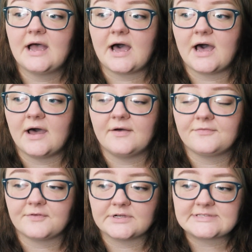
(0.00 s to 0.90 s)
Uh,
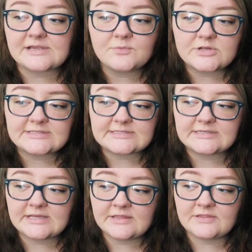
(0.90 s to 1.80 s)
for some
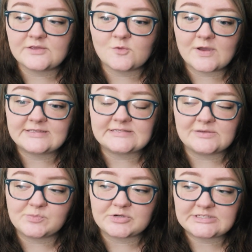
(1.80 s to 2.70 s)
reason in the US
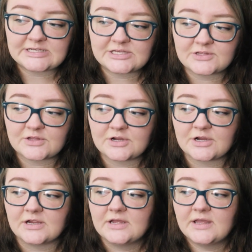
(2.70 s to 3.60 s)
in
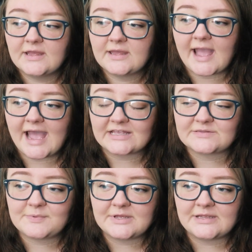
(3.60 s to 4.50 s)
particular,
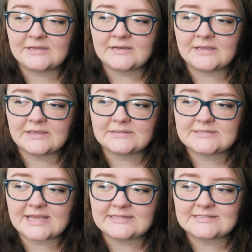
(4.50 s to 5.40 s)
Aspen
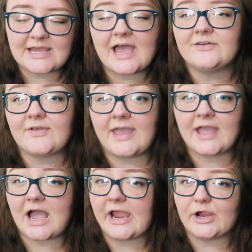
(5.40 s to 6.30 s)
tends to have
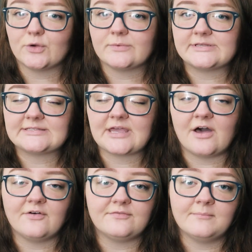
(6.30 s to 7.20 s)
a higher risk
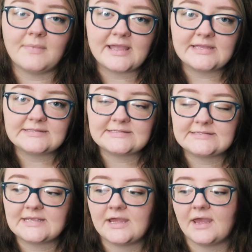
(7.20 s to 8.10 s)
of
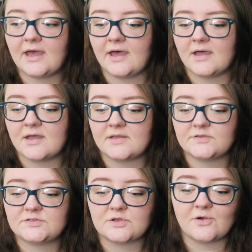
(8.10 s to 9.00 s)
mites.
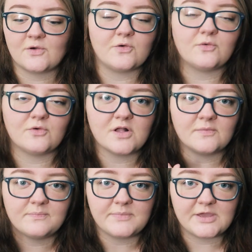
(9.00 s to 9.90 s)
Uh, so
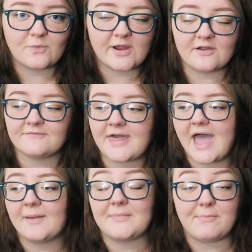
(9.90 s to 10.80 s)
be aware of
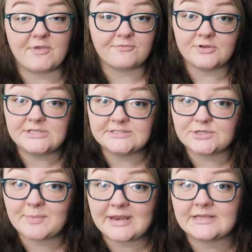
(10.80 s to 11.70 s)
that. Maybe freeze
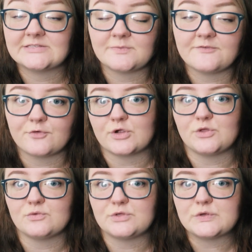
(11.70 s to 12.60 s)
your beddings before
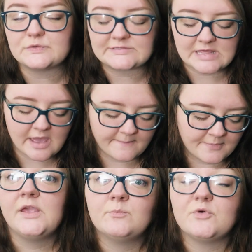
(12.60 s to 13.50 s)
you use
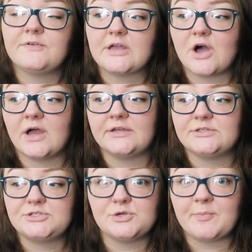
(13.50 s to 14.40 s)
them. Moving
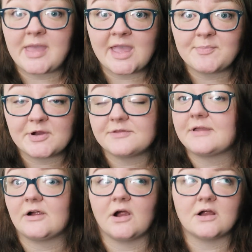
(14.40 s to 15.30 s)
on to paper,
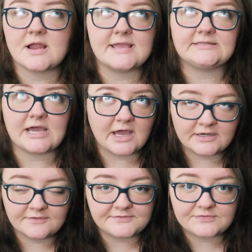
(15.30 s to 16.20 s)
there are a
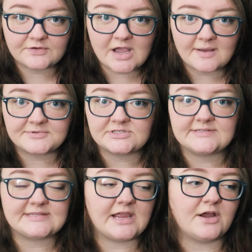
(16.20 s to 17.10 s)
ton of different
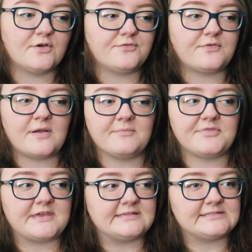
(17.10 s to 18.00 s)
options there from
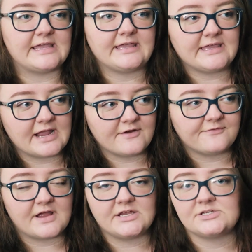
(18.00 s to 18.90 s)
things like
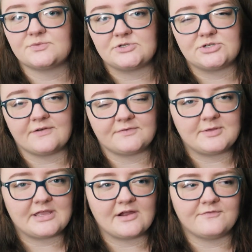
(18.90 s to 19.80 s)
Carefresh, which you have to
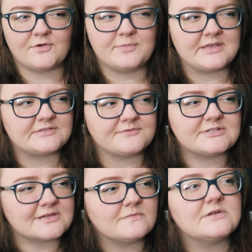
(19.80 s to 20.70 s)
be careful because for
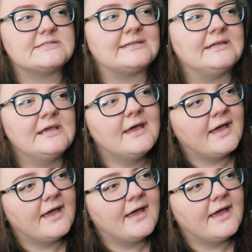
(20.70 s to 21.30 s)
some reason